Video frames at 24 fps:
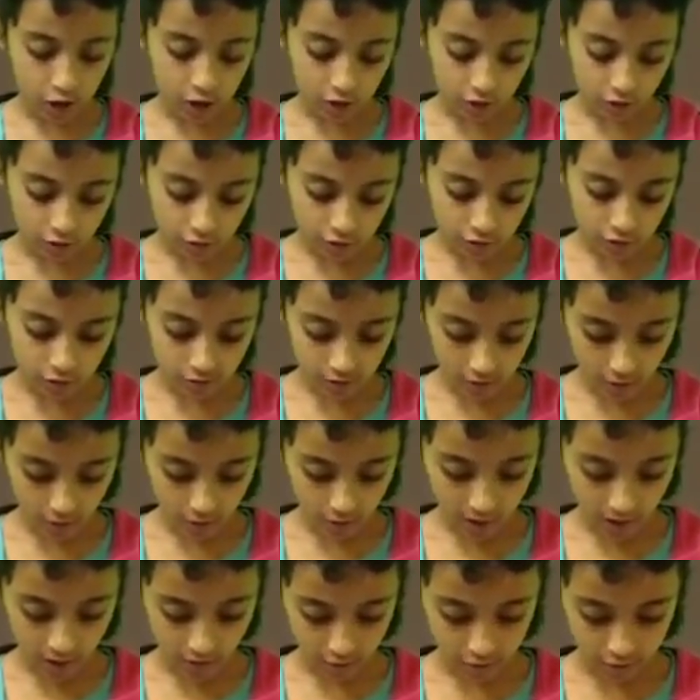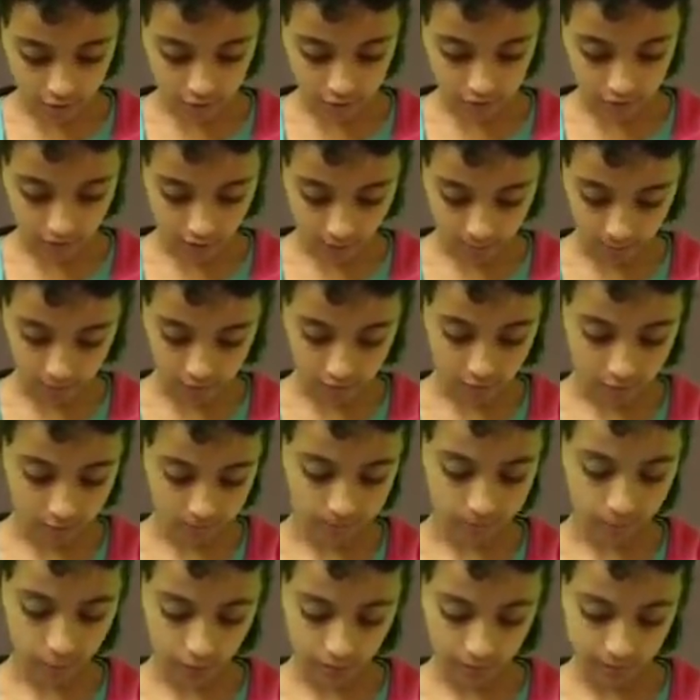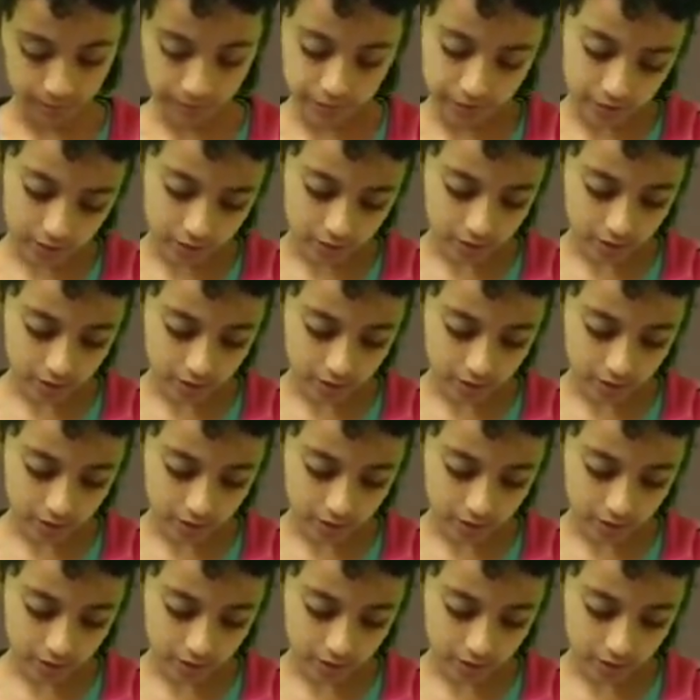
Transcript: Do you know how tsunamis are formed?